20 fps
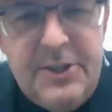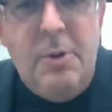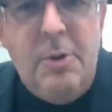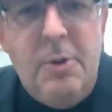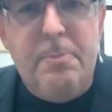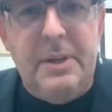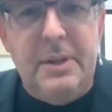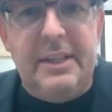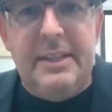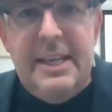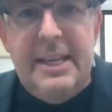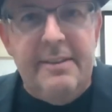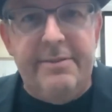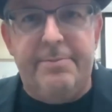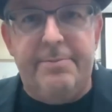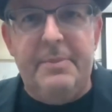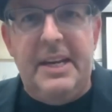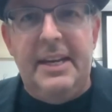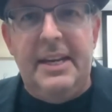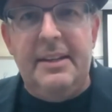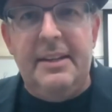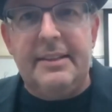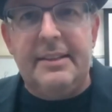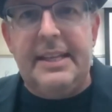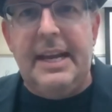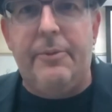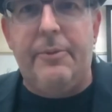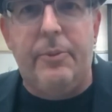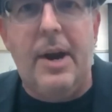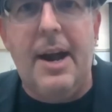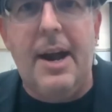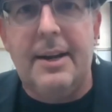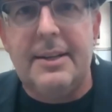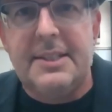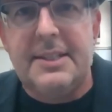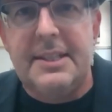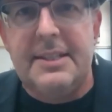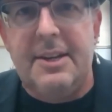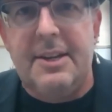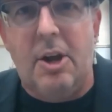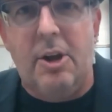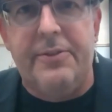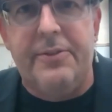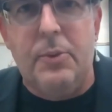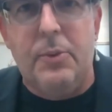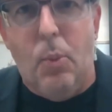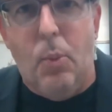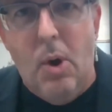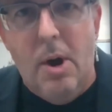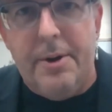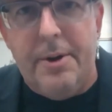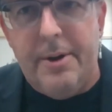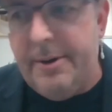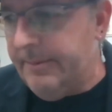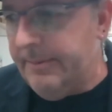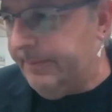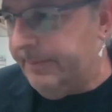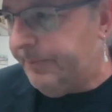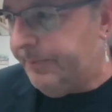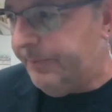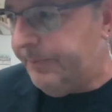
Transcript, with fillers: you don't believe me that rocks dissolve in water,